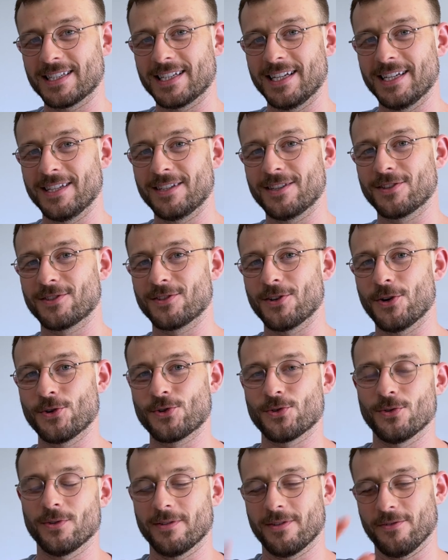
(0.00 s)
is
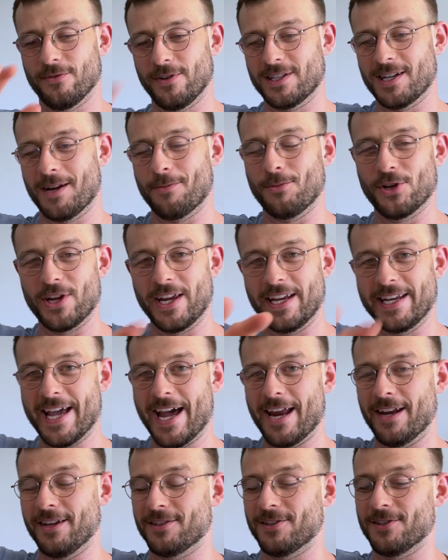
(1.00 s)
social. The reason I'm looking down
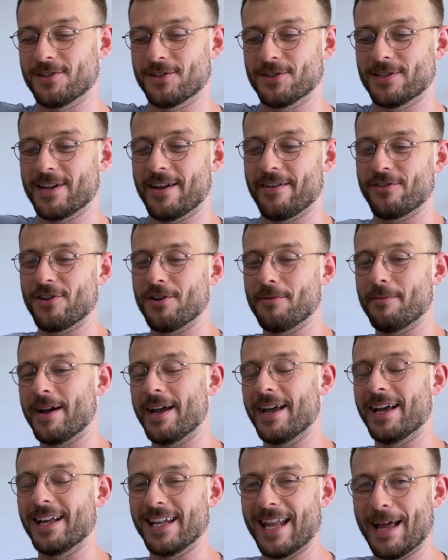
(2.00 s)
is just because I've got
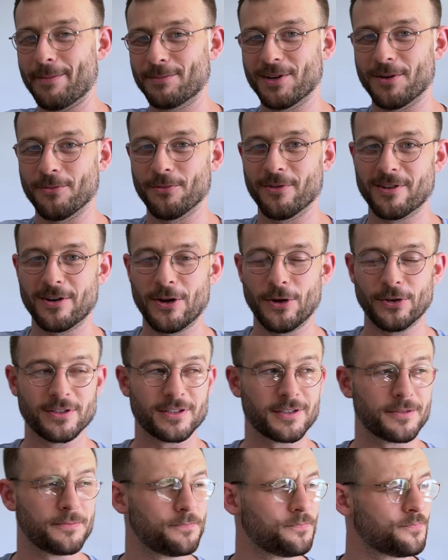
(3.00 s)
my laptop with
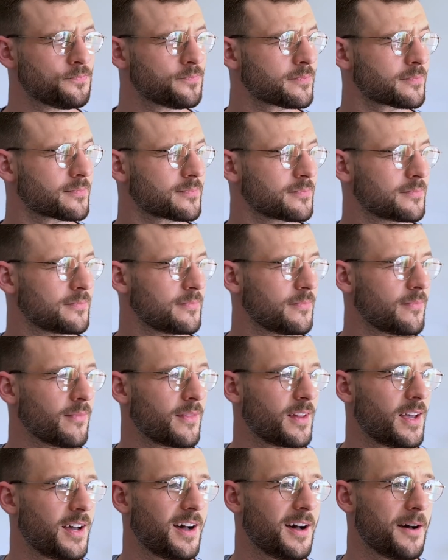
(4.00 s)
notes.
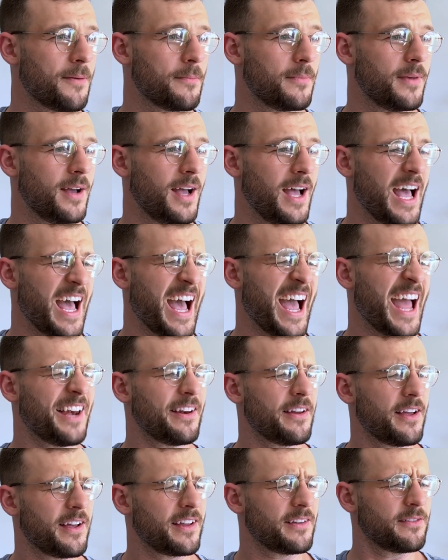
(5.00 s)
And
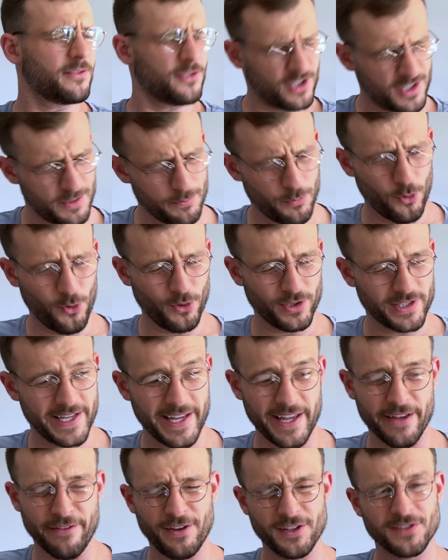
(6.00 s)
just a pause
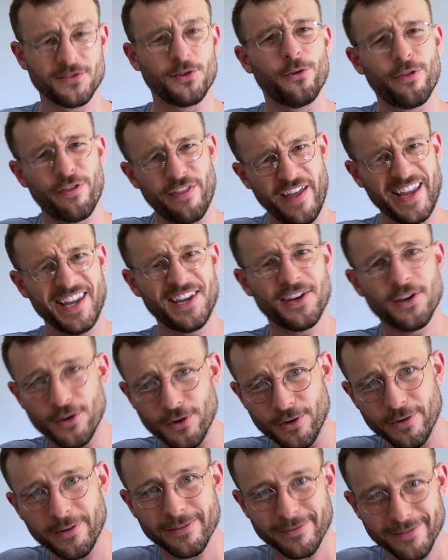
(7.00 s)
here. First of all, thank
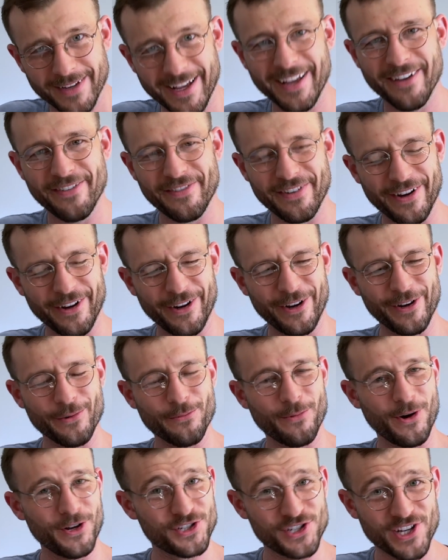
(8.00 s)
you for
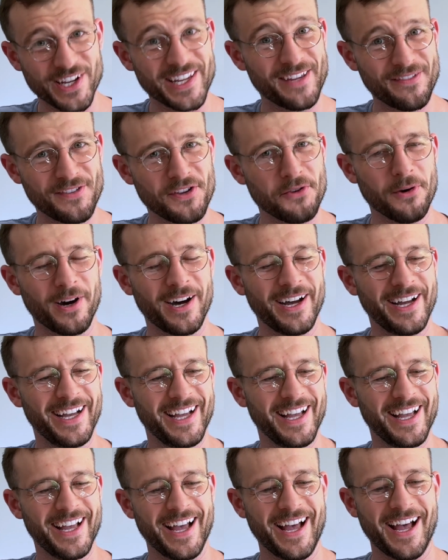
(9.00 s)
watching. If you are,
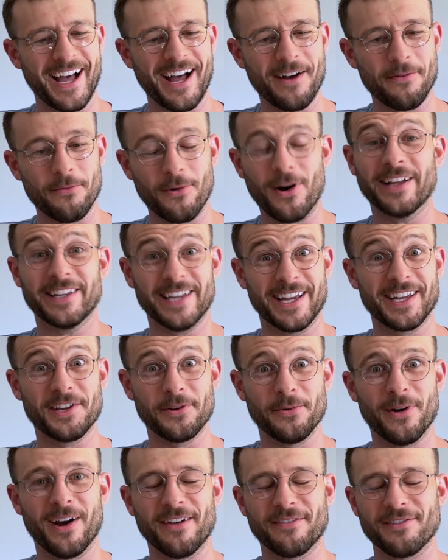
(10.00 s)
well, I take it you
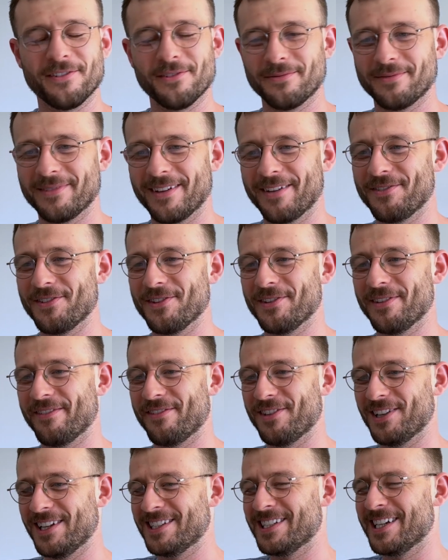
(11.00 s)
are if
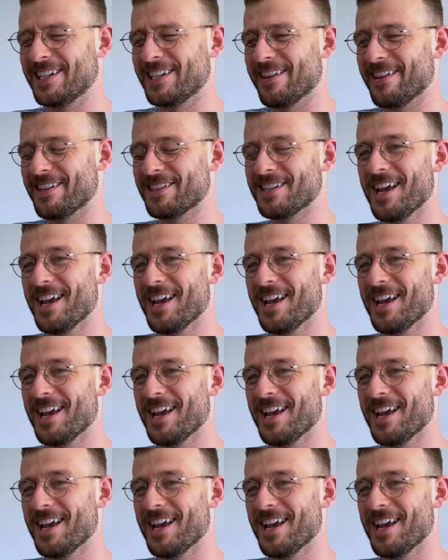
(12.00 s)
you're listening to this.